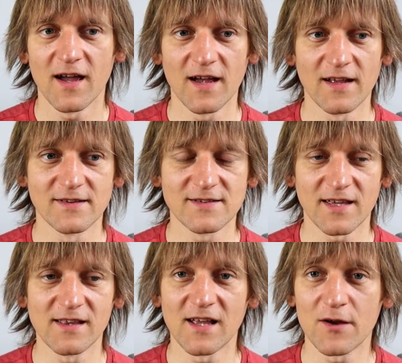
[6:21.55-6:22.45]
And
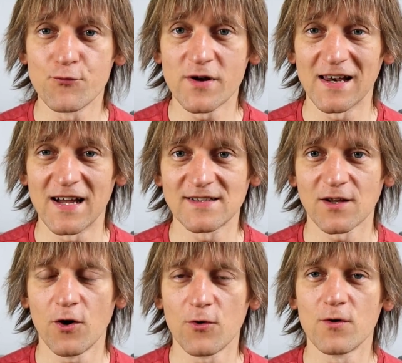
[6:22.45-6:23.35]
suddenly I
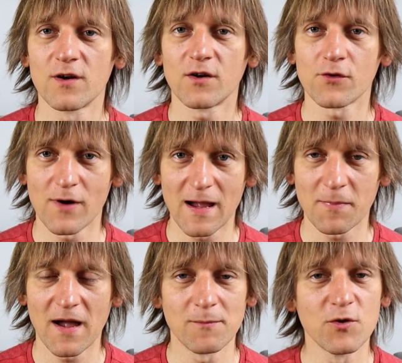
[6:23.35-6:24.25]
realized, oh
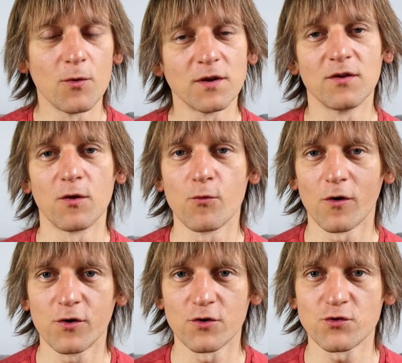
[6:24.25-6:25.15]
crap, I'm going to the
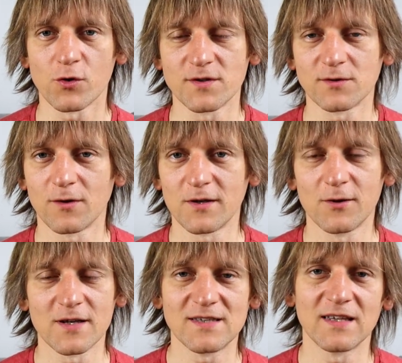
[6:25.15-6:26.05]
wrong control. So
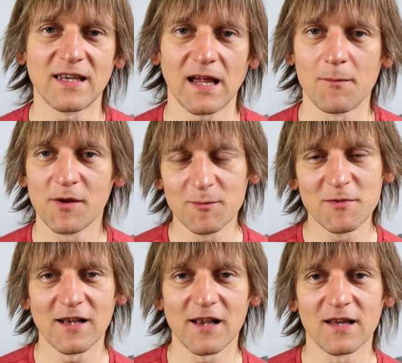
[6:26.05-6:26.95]
you can see that I am
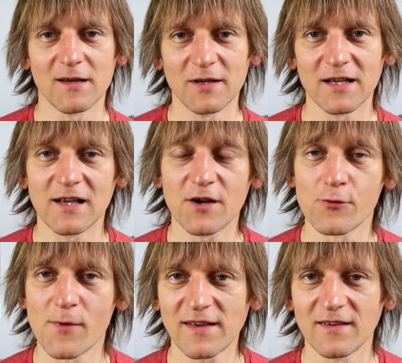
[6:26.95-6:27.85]
immediately, immediately
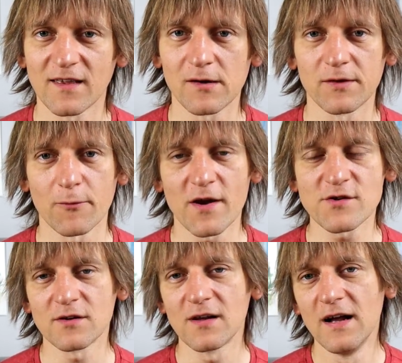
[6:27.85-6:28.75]
correcting the
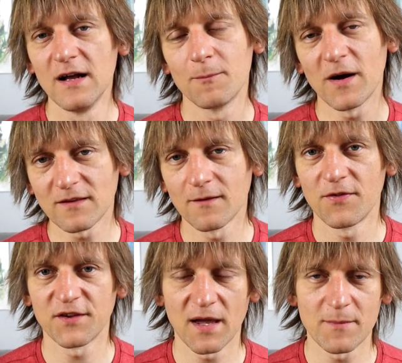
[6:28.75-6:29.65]
direction, but
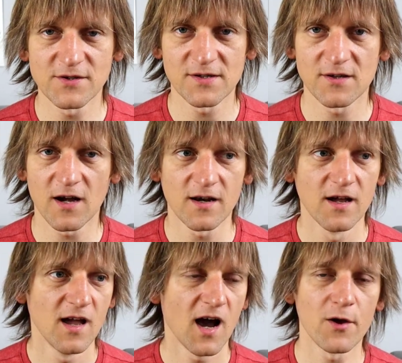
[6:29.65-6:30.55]
the damage is done.
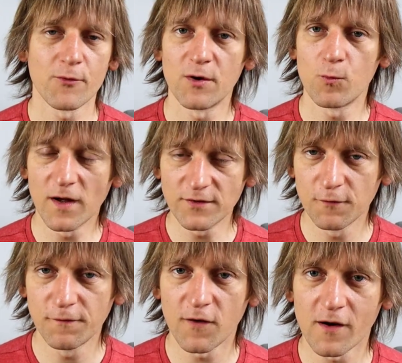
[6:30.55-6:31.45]
I already went
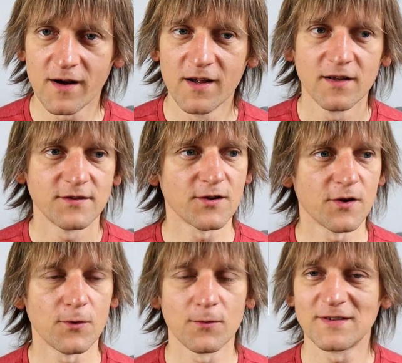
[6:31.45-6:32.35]
too far
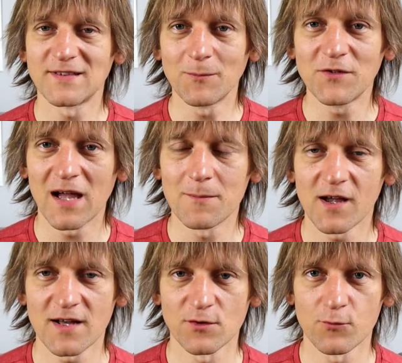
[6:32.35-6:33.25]
so some time
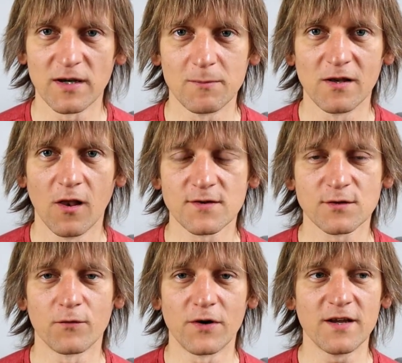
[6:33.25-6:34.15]
has already been
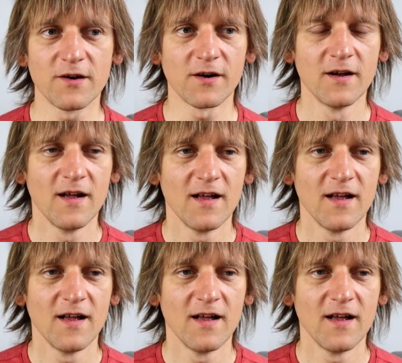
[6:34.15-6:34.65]
lost over here.